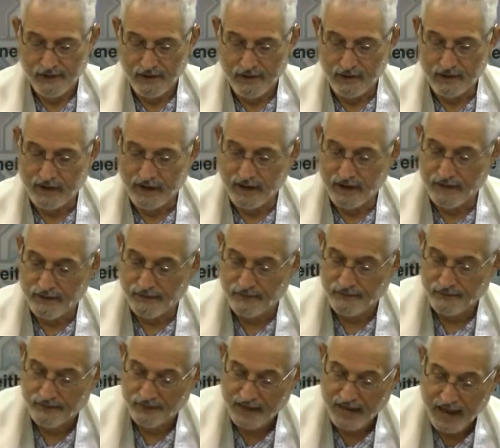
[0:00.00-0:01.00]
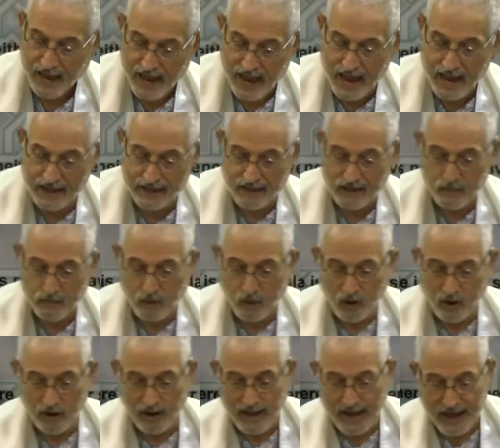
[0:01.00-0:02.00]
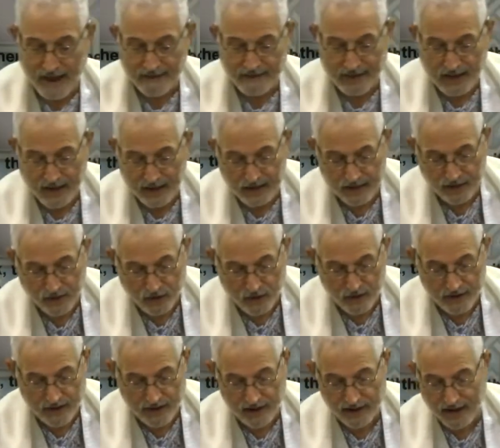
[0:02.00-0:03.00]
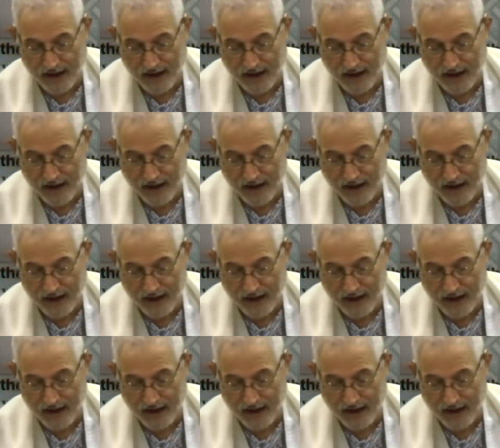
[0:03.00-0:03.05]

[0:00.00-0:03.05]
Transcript: Okay? And did Paul have that authority